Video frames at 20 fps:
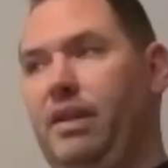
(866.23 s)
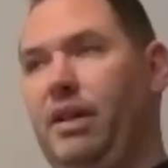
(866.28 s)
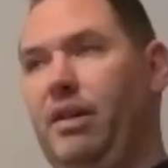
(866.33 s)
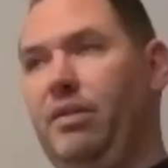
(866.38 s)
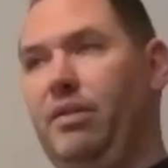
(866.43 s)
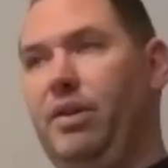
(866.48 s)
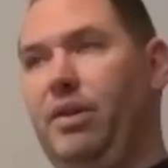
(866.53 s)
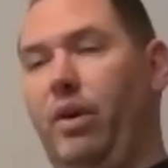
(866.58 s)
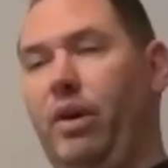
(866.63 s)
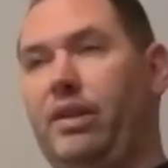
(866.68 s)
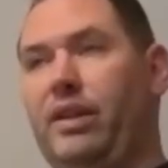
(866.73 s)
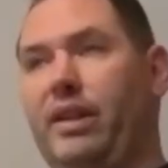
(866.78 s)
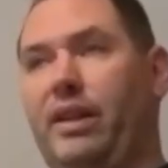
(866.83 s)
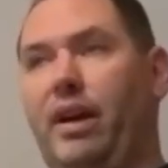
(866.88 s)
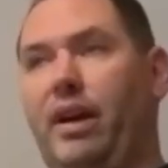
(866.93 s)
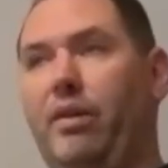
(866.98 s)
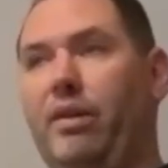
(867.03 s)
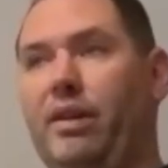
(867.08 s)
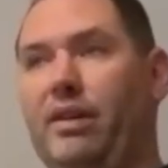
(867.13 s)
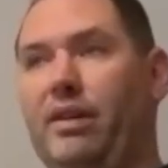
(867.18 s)
You know, North
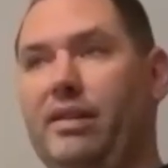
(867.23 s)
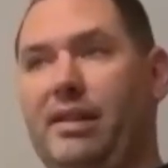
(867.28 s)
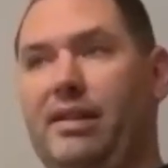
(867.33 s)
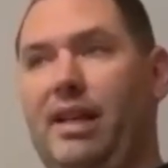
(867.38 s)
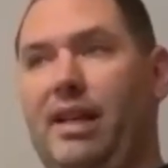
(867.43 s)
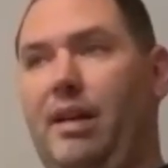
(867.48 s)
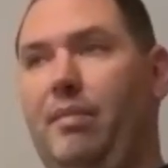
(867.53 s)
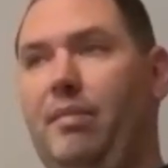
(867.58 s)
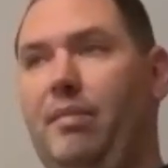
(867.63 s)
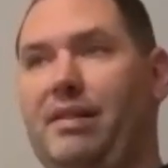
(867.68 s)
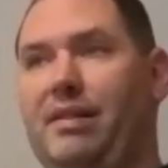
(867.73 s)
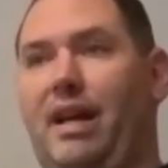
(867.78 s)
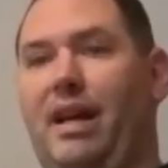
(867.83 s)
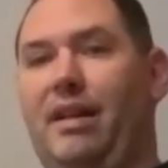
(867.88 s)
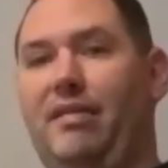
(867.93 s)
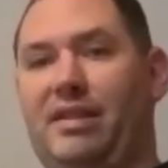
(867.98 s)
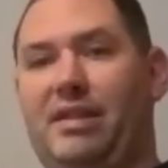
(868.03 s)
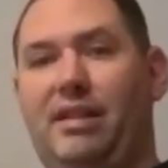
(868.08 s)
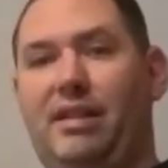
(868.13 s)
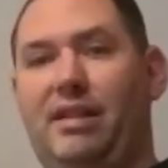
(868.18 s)
Dakota is the team that's
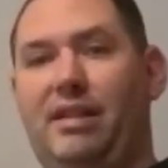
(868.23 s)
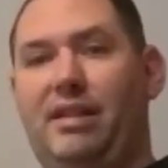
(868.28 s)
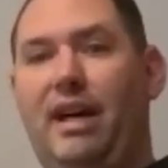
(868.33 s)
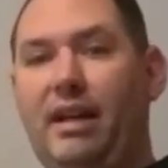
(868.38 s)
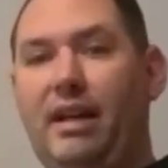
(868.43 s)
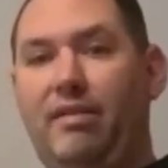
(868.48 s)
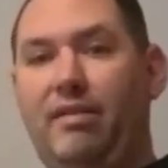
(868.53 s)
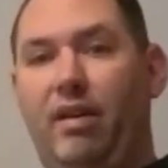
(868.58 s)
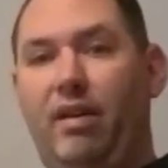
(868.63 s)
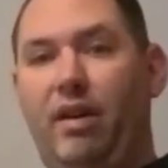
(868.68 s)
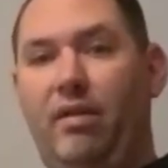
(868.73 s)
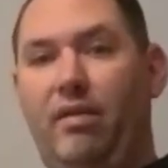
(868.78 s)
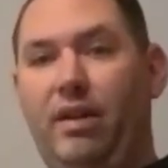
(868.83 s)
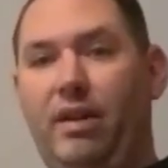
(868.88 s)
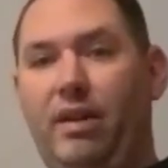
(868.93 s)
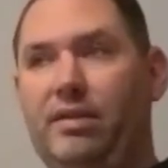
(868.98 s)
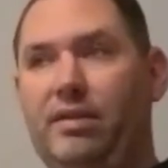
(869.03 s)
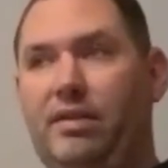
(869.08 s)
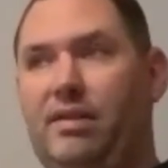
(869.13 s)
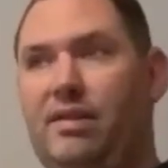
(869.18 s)
kind of sliding of all of
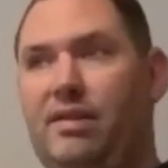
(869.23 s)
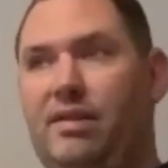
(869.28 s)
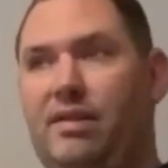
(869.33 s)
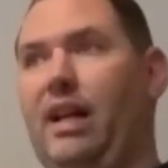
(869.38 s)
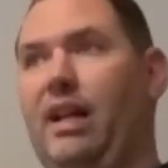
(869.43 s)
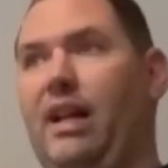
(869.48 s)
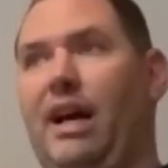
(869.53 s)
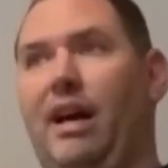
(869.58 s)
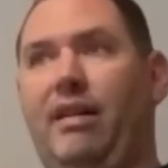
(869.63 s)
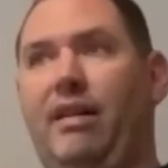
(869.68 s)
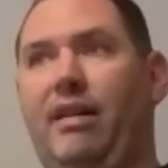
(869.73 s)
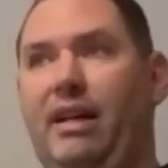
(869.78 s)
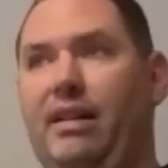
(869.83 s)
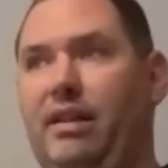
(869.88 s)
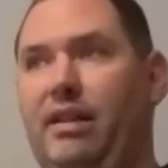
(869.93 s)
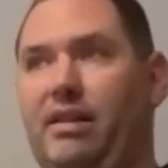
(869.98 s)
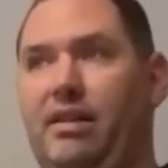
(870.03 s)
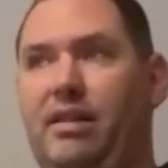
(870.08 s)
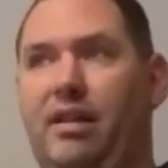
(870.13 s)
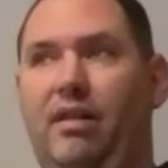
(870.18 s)
those. St. Cloud
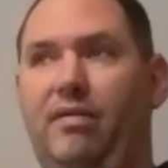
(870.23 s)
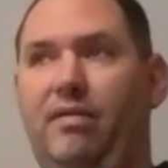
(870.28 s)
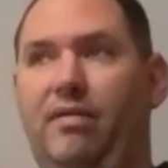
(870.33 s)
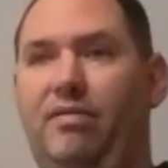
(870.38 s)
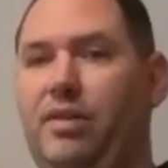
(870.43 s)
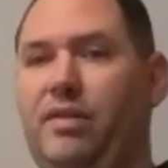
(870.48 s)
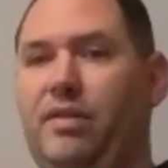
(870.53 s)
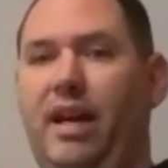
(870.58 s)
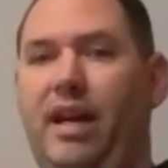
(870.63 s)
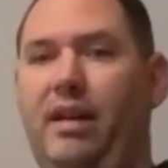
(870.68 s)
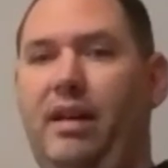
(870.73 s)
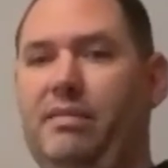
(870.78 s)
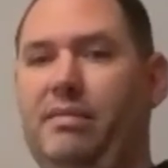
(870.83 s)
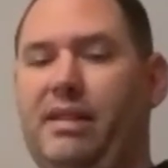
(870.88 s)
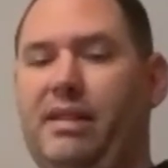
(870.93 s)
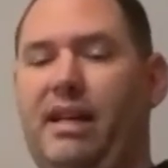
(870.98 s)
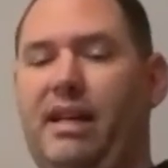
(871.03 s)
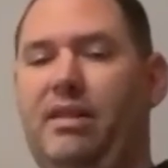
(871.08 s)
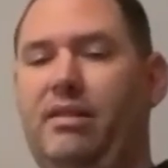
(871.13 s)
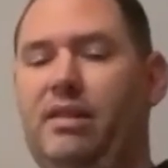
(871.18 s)
had a tough 2
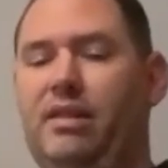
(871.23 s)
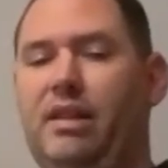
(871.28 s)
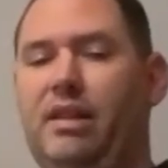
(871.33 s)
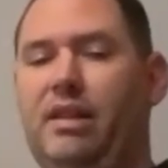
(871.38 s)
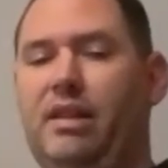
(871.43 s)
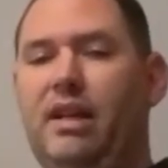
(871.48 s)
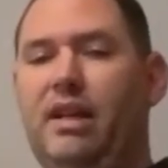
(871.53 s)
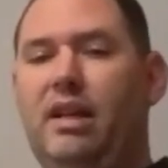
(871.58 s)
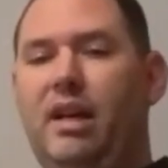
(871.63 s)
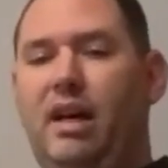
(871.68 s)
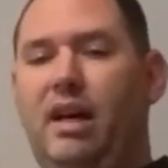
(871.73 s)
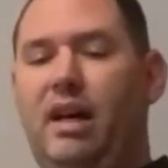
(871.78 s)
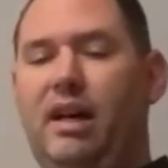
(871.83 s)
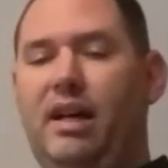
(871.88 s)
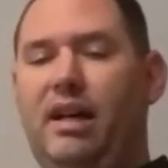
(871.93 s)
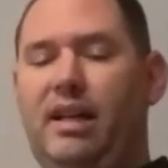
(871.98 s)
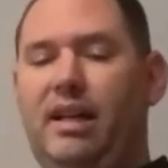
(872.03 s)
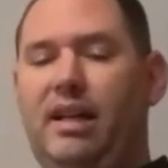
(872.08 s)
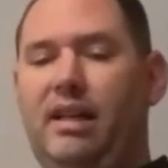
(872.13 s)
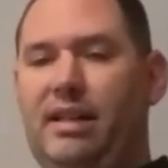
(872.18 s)
games out
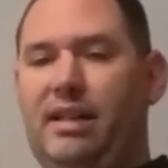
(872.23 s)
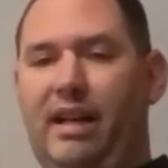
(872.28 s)
in